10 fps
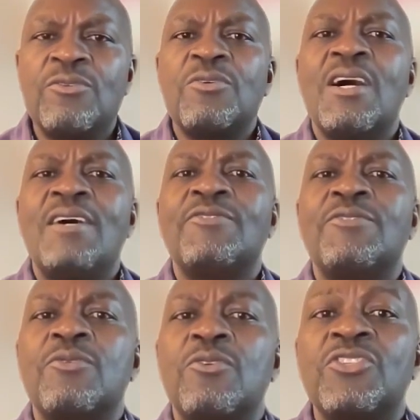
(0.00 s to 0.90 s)
you have
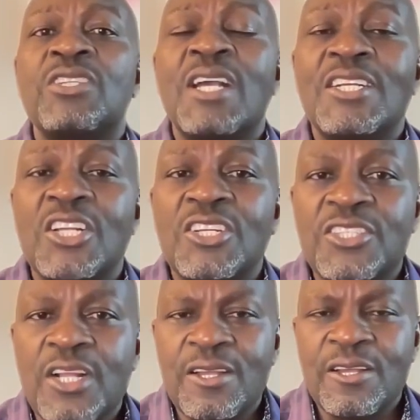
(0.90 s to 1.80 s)
to cross
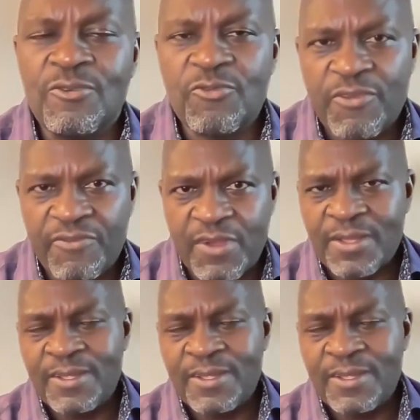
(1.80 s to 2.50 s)
Kashasha River.